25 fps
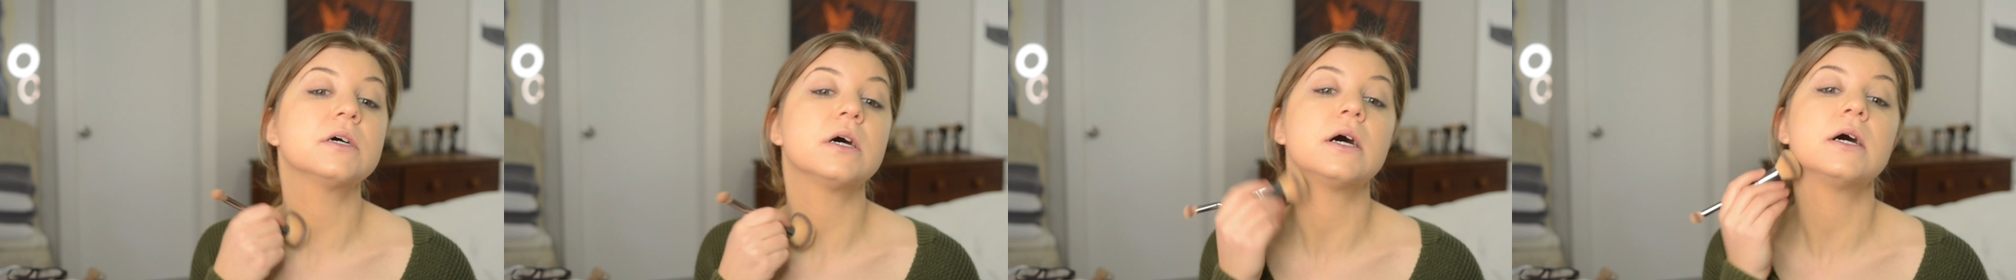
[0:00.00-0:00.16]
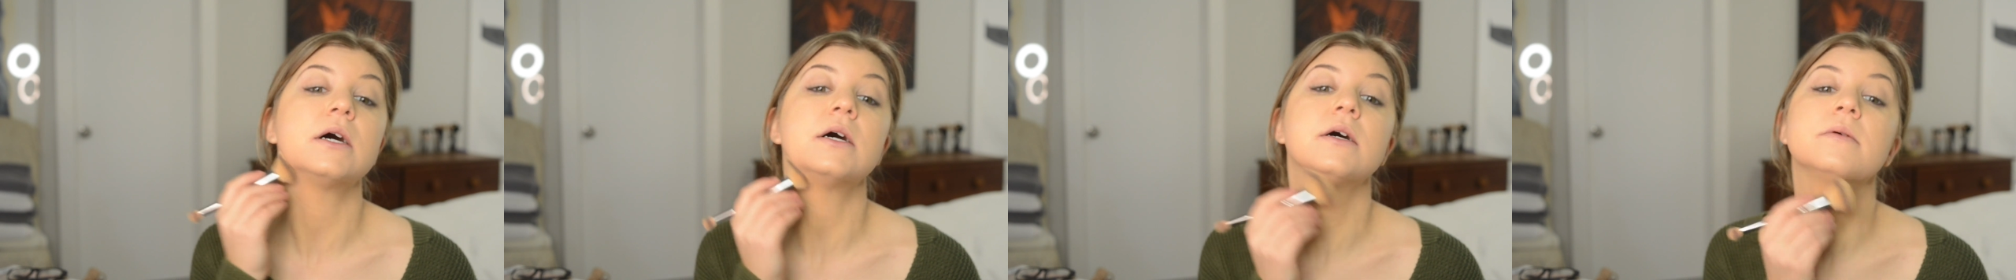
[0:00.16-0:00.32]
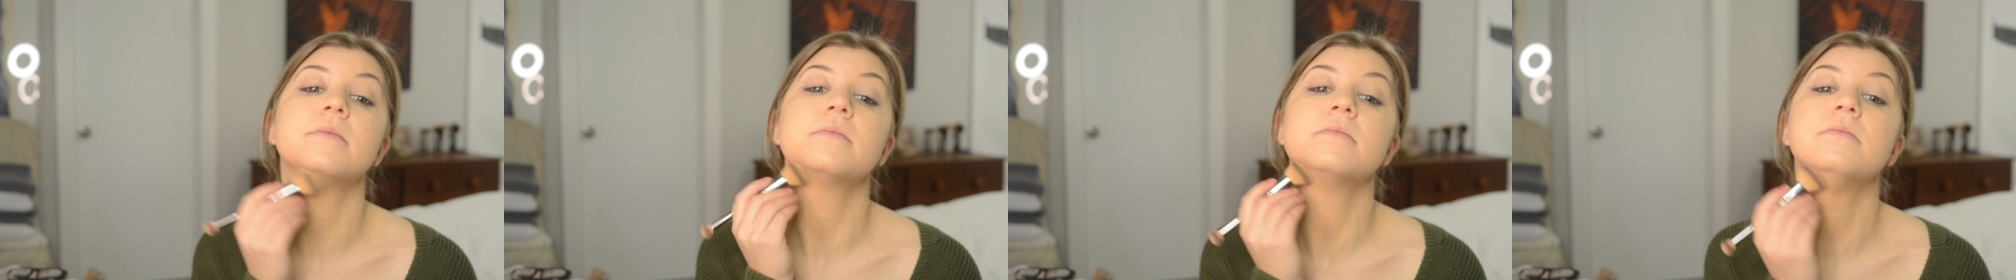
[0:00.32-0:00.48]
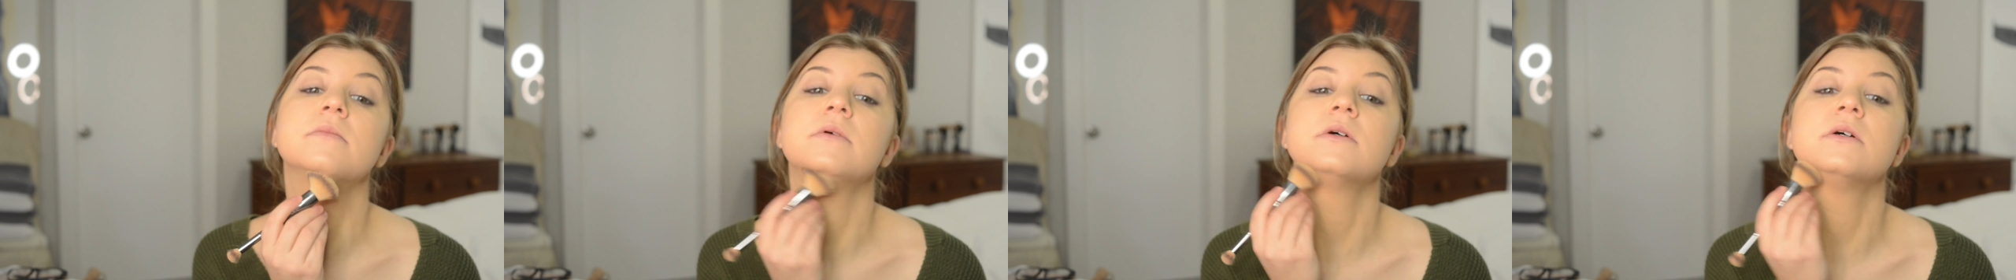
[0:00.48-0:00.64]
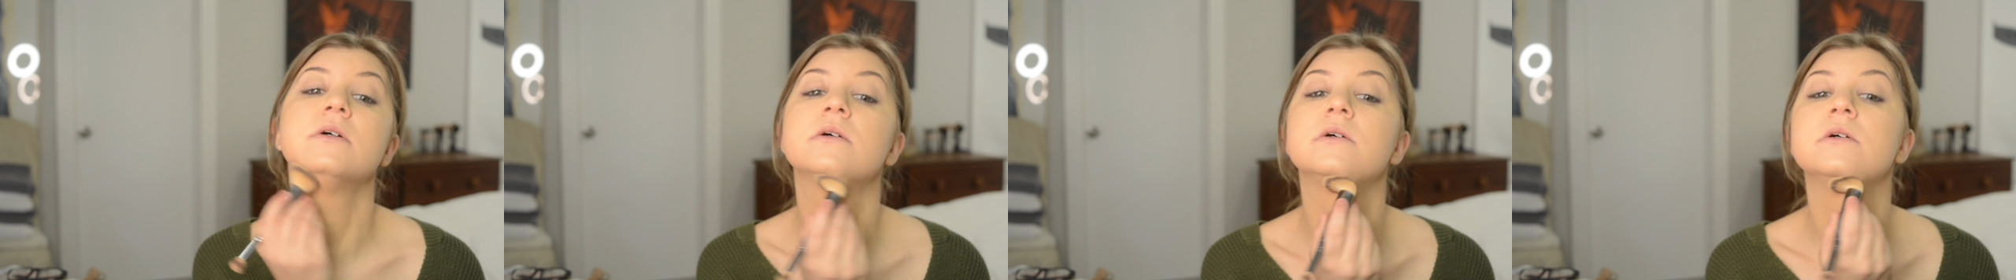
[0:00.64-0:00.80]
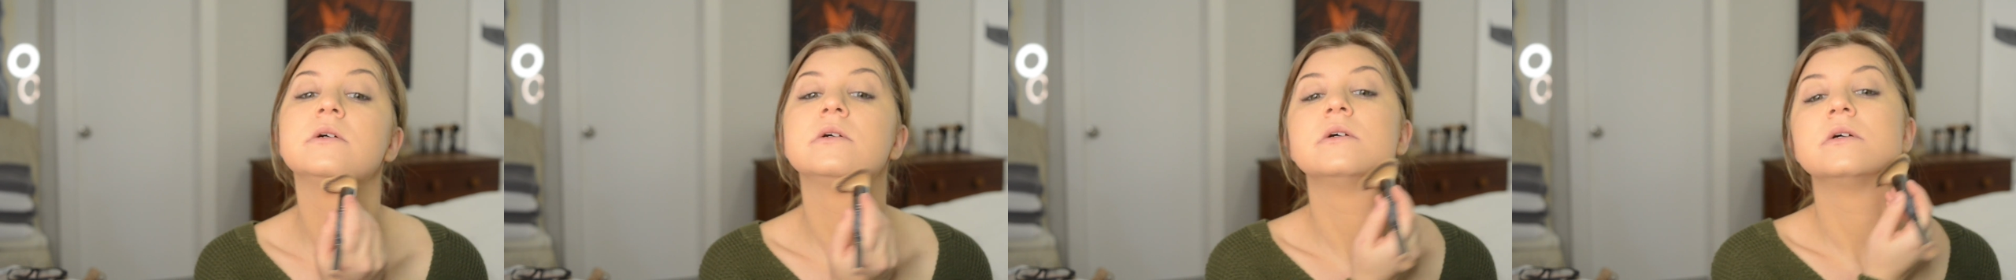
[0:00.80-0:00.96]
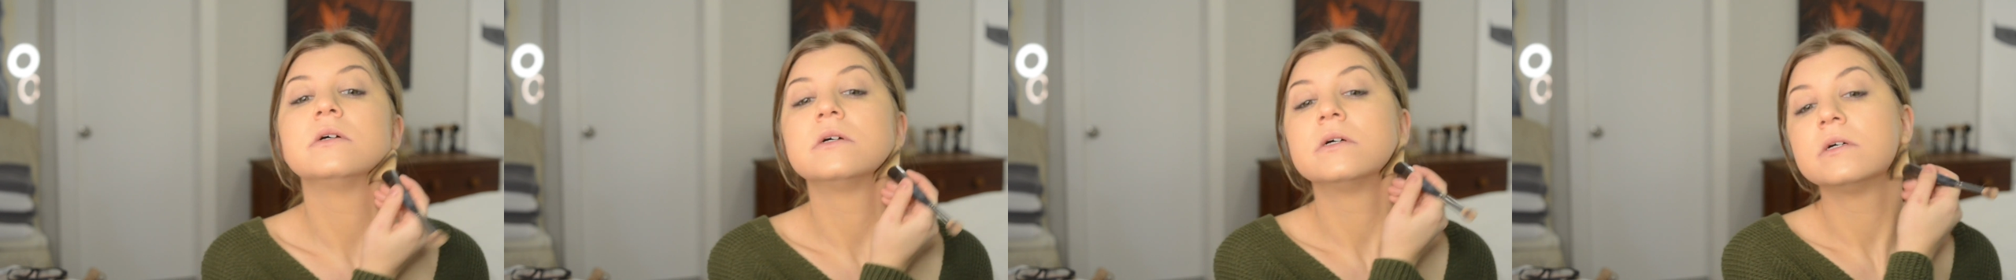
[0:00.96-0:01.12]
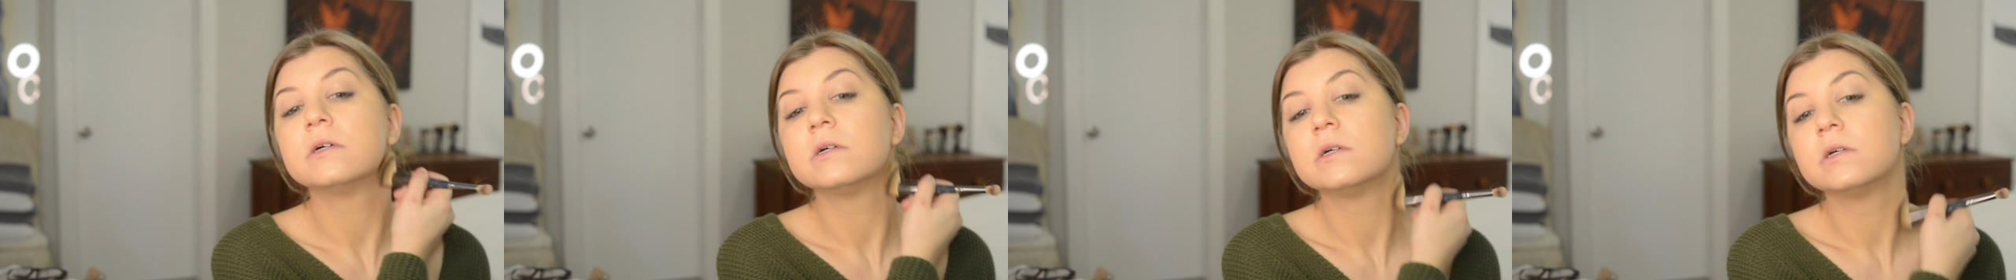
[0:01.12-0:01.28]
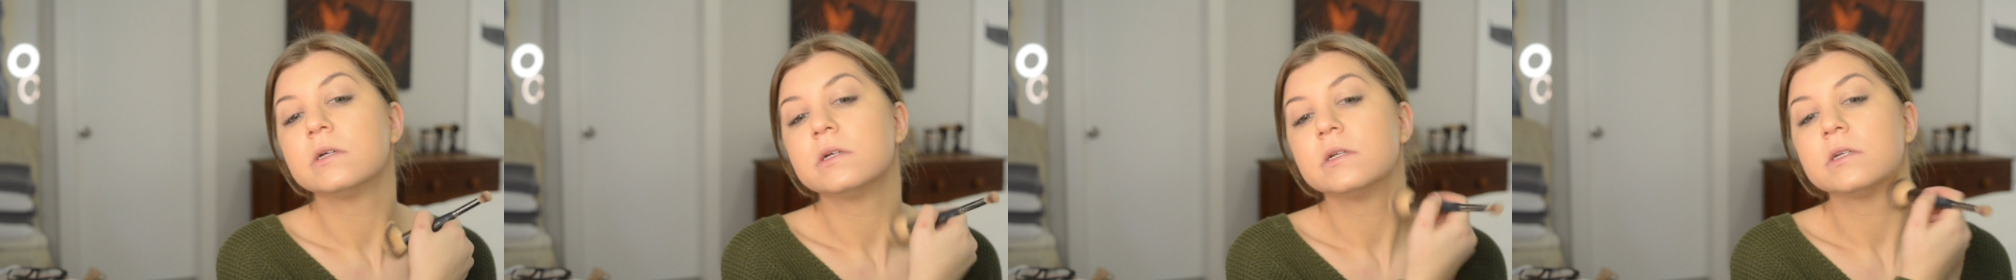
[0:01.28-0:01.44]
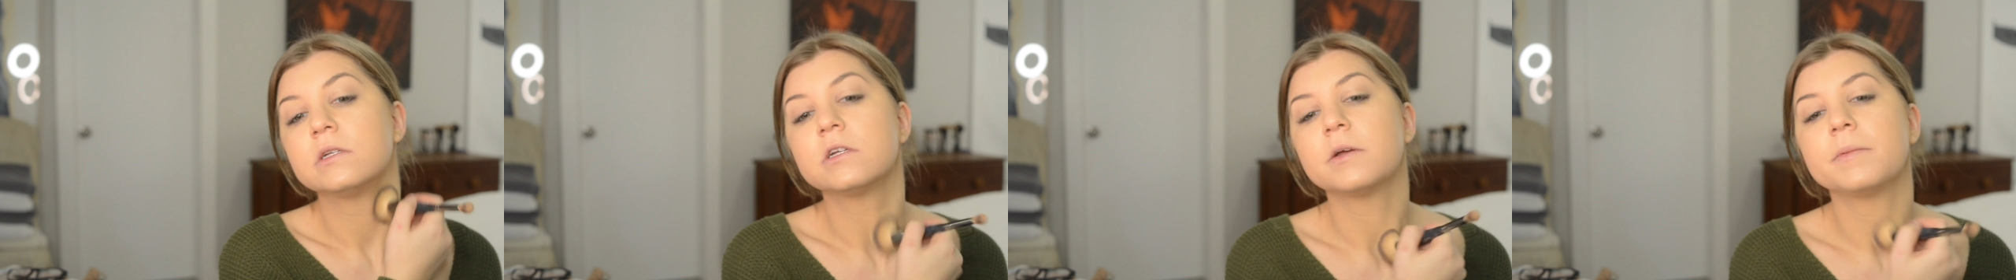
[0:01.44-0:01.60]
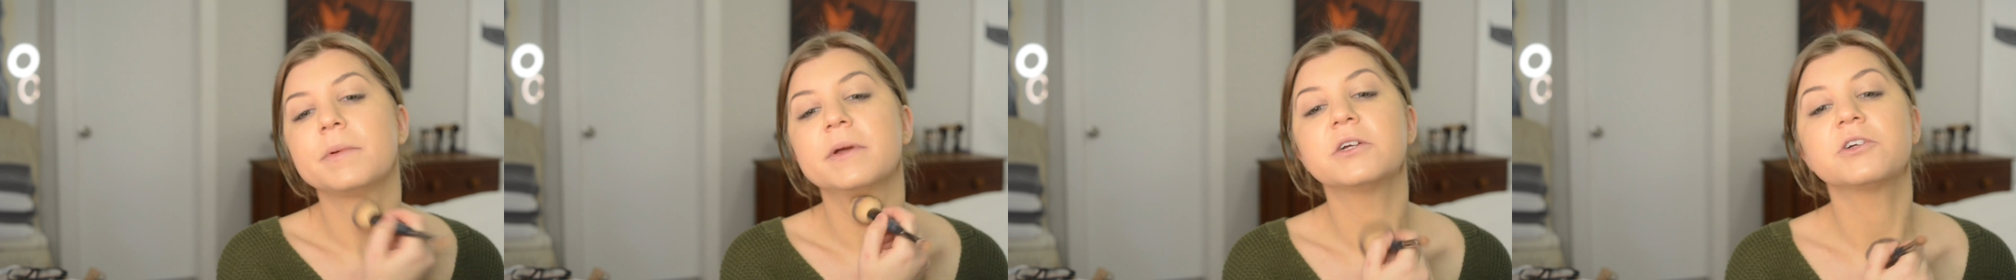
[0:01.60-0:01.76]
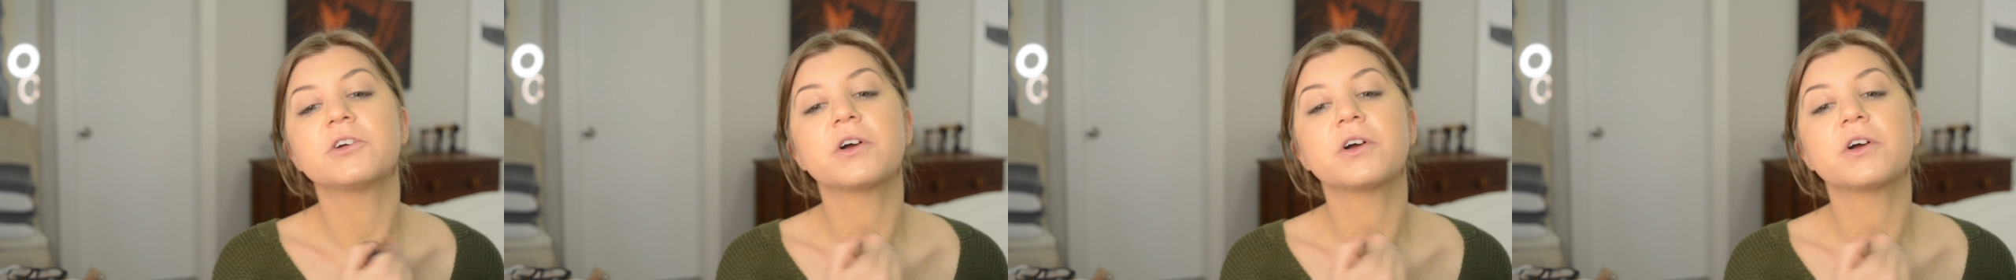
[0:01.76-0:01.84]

to make